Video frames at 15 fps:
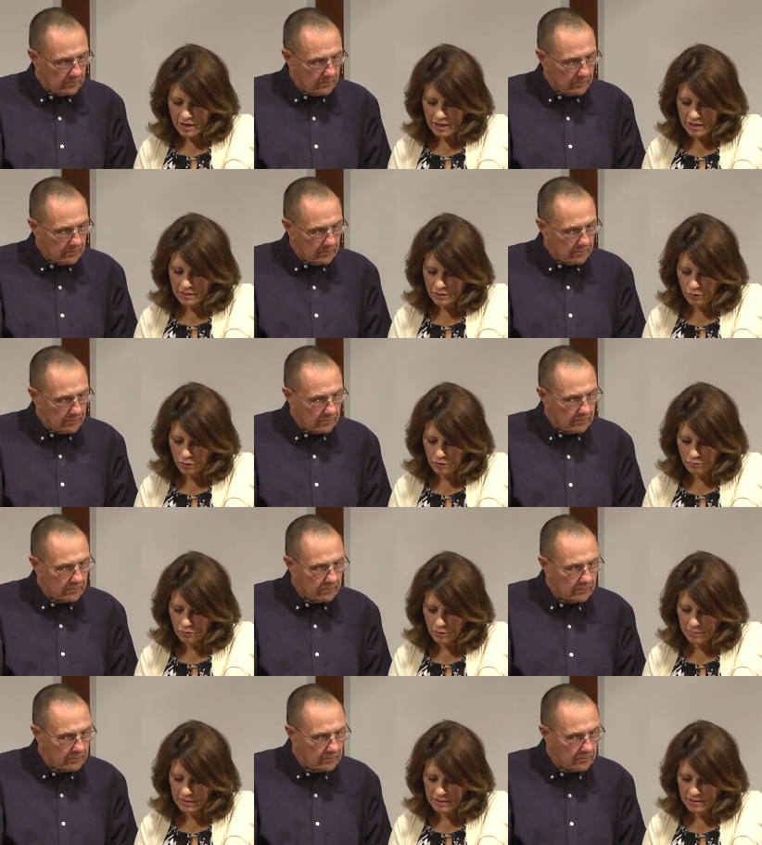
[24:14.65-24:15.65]
Speaker 1: His horn
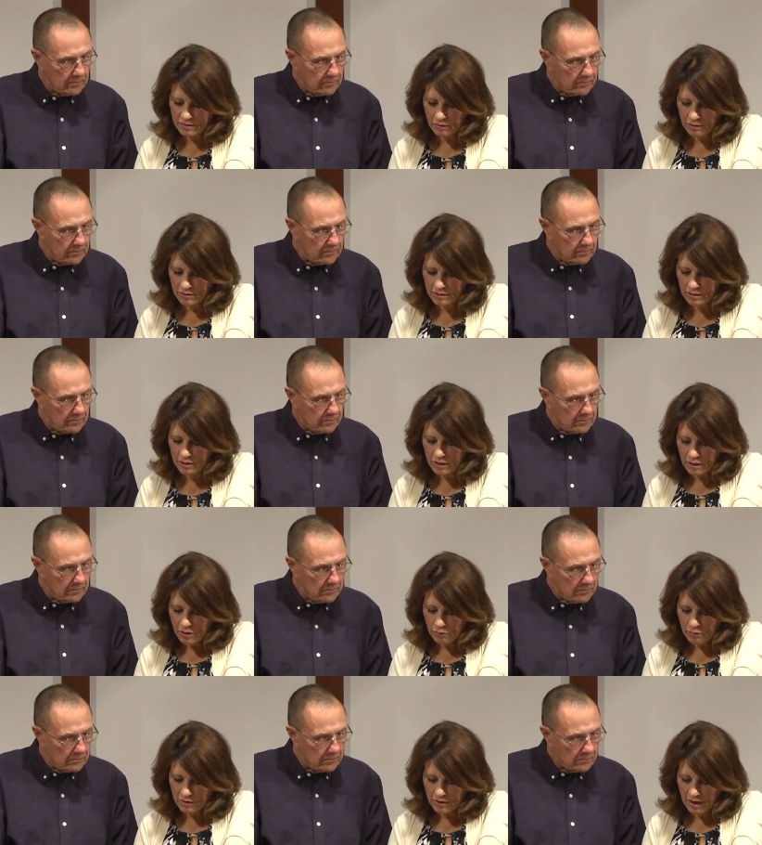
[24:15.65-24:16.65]
will be exalted
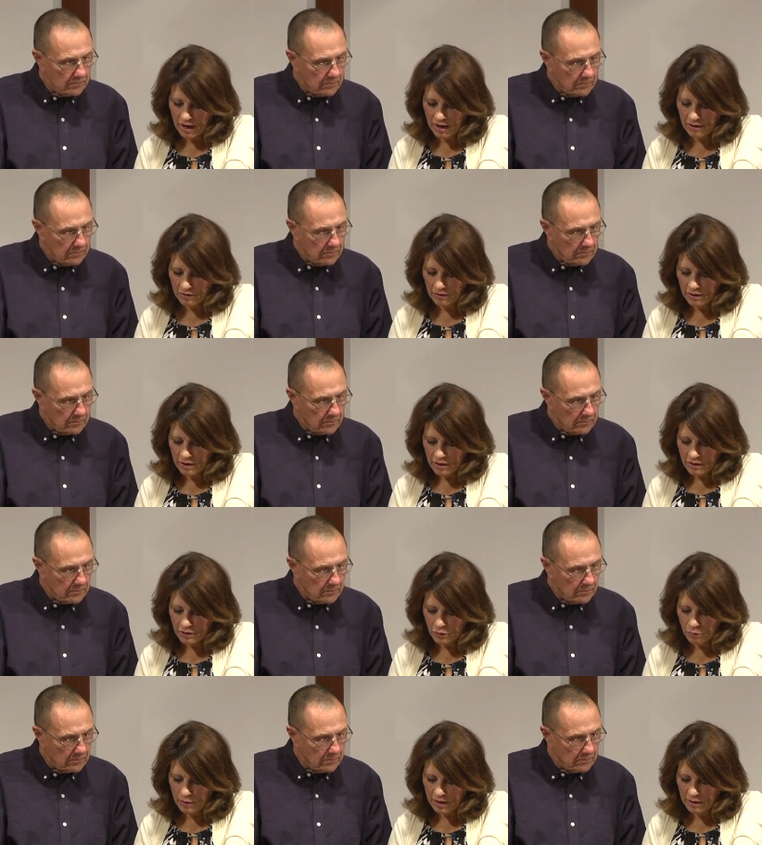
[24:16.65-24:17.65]
with honor.
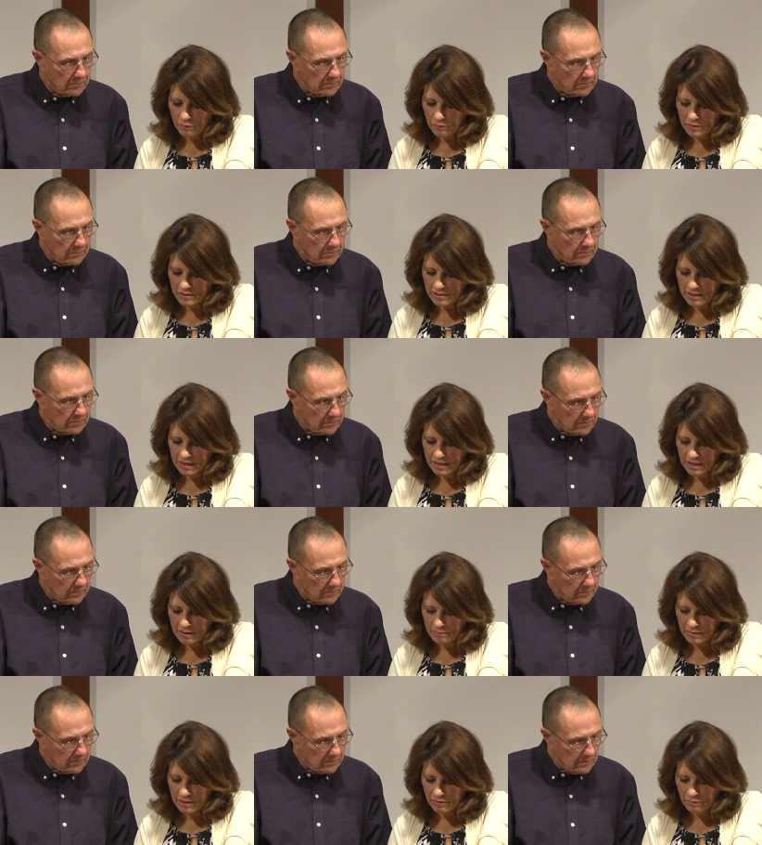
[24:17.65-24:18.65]
The wicked will see it
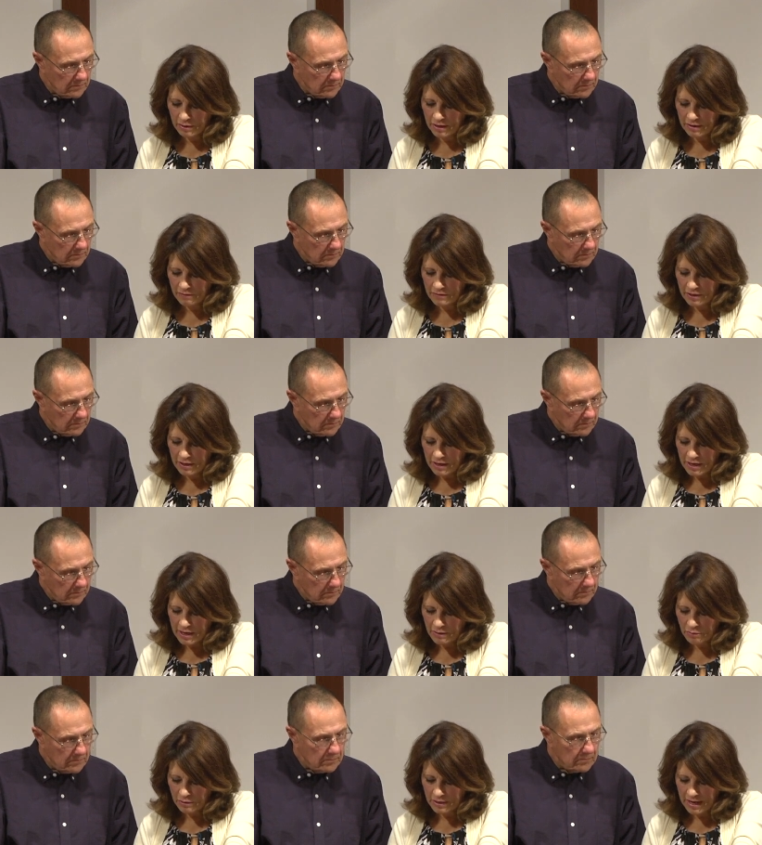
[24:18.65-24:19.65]
and be grieved.
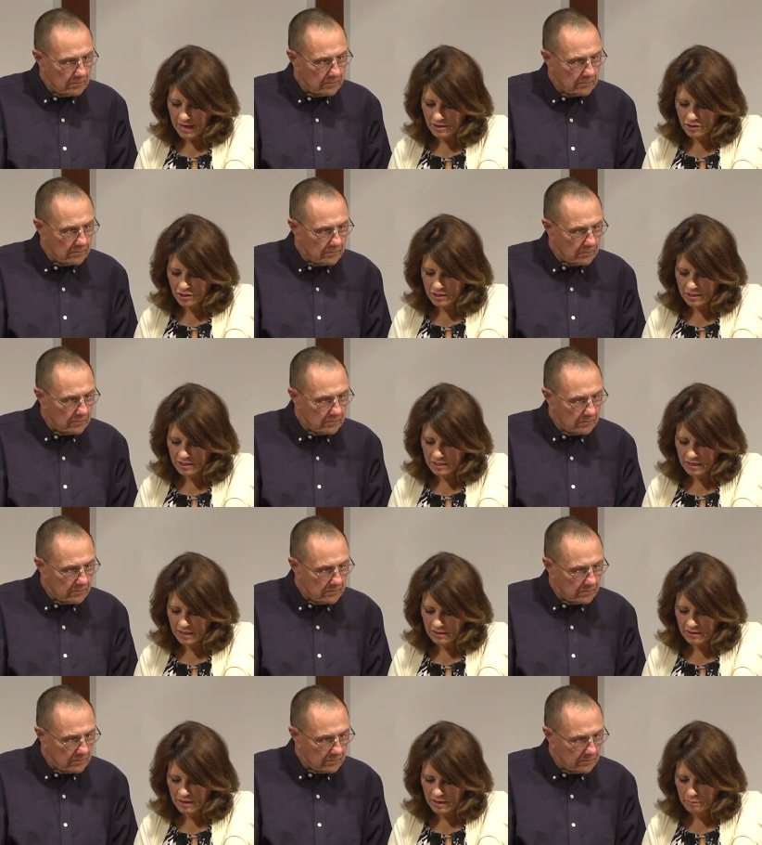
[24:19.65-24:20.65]
He will gnash his
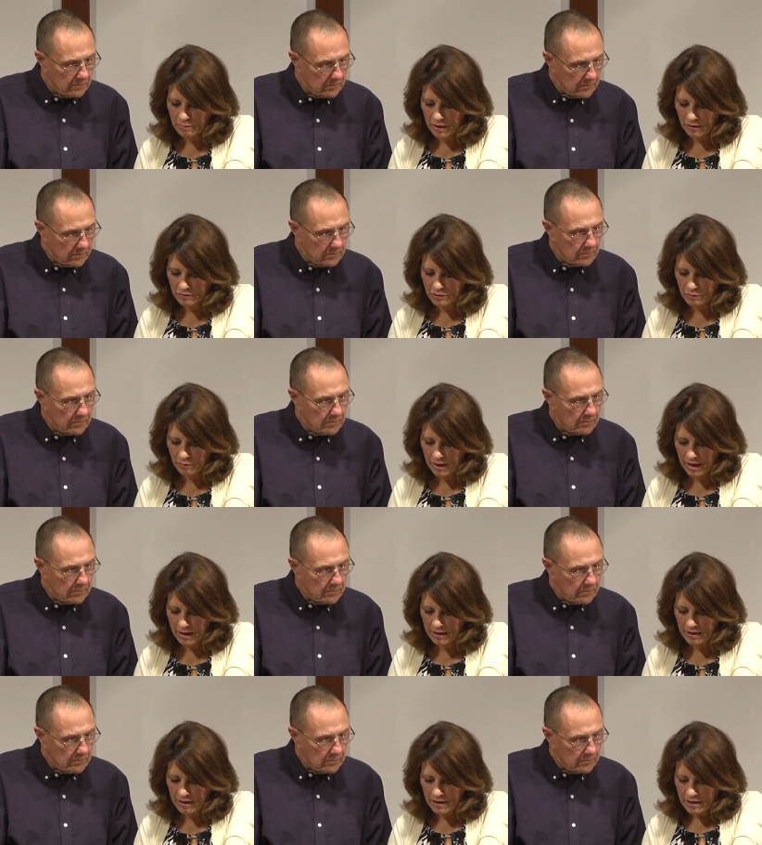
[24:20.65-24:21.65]
teeth and melt
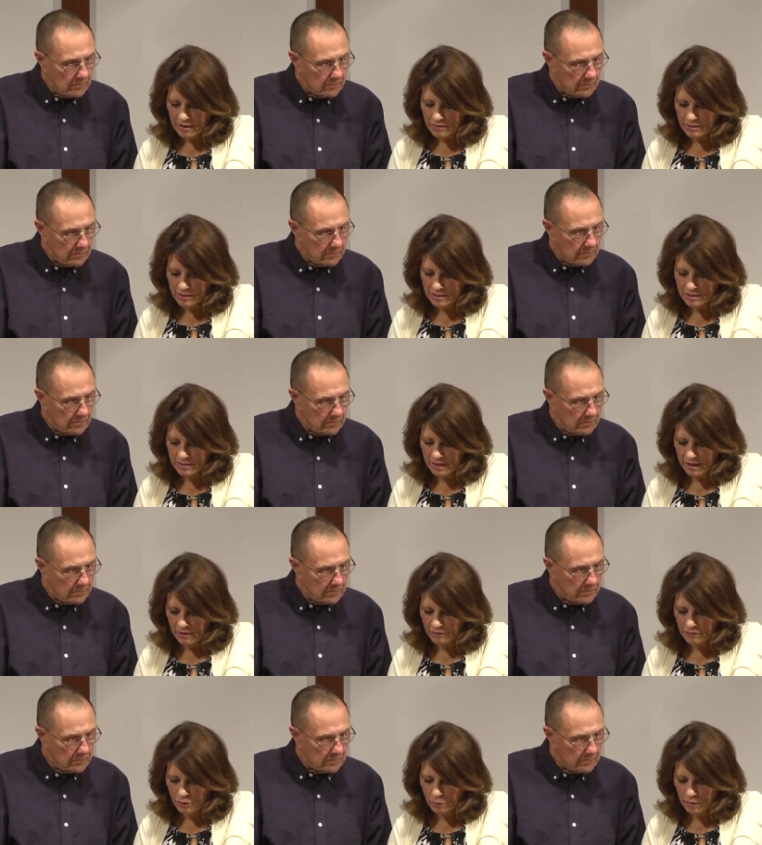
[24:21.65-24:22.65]
away. The
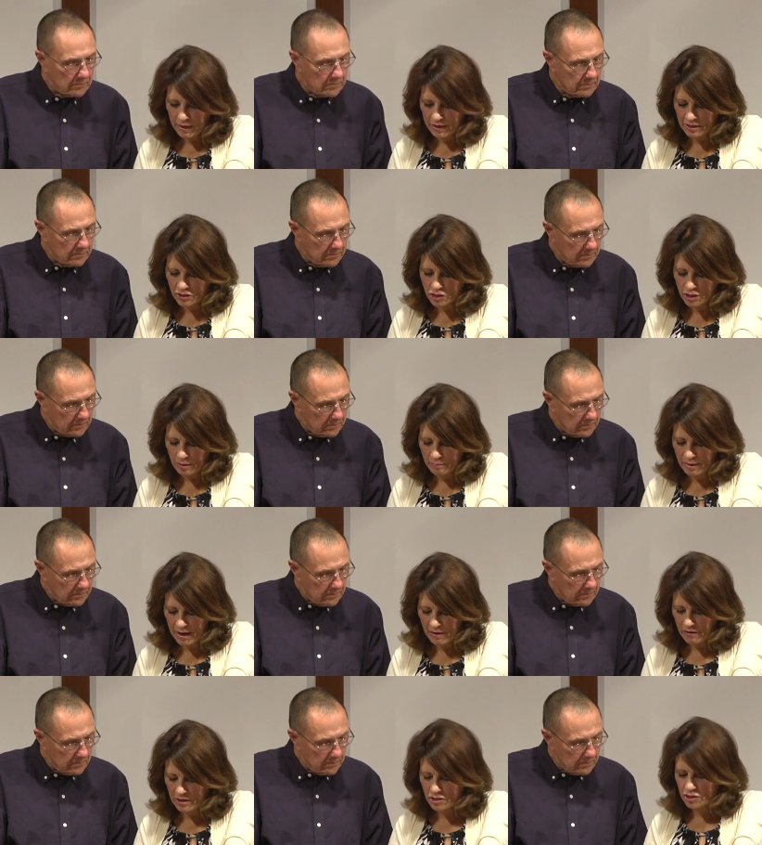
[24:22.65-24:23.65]
desire of the wicked shall
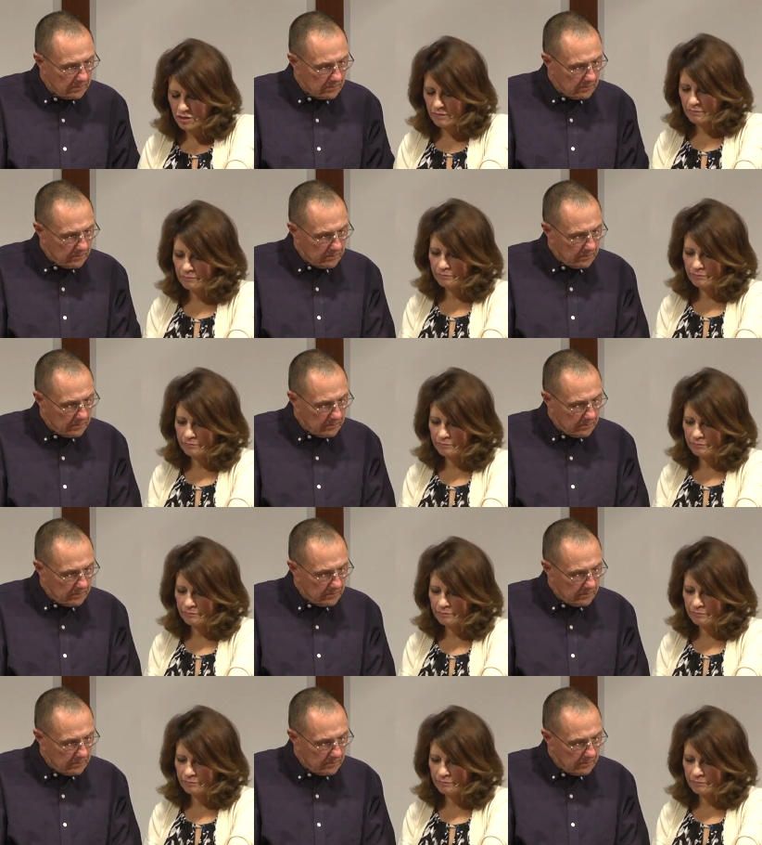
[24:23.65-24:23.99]
perish.